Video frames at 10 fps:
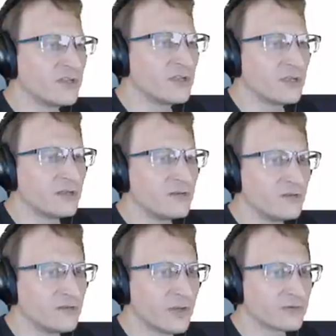in
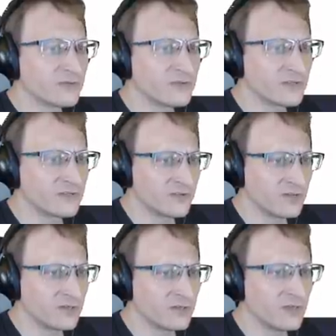
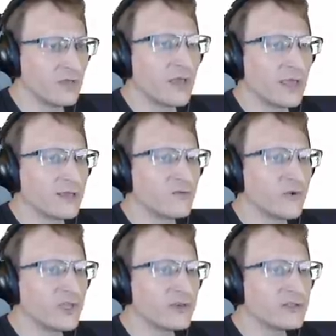2016, and
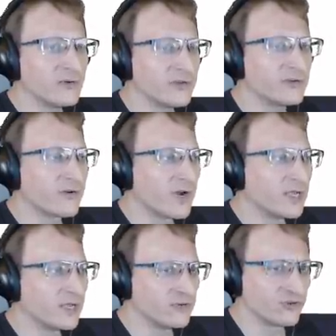we included
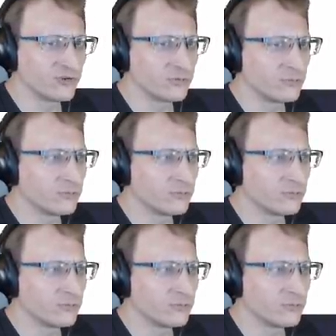CryEngine,